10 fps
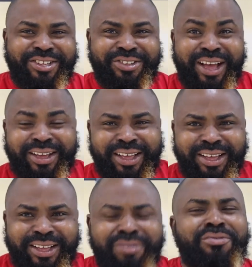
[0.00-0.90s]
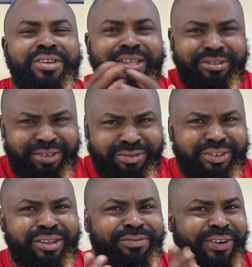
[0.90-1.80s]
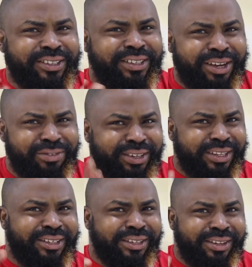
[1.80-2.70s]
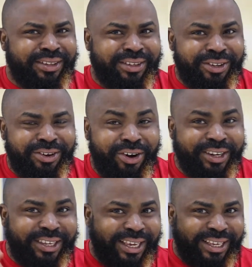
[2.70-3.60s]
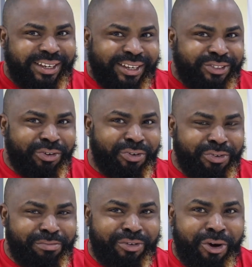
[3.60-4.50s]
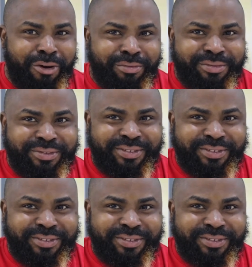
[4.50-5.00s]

So we need fresh air, we need hurricane to come.